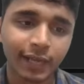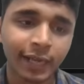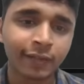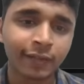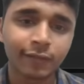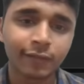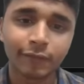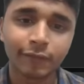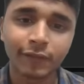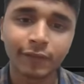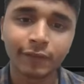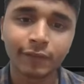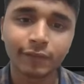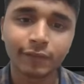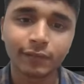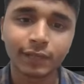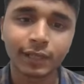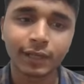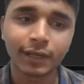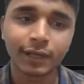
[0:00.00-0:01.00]
And when
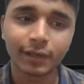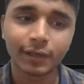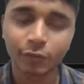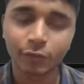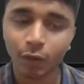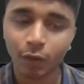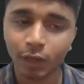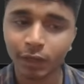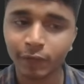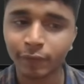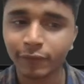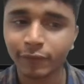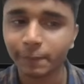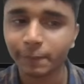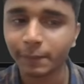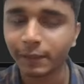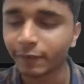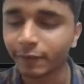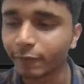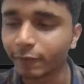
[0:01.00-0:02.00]
the column
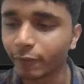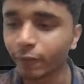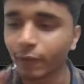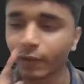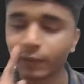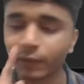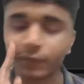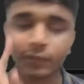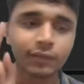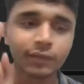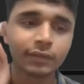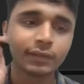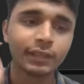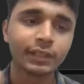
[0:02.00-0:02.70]
will be one,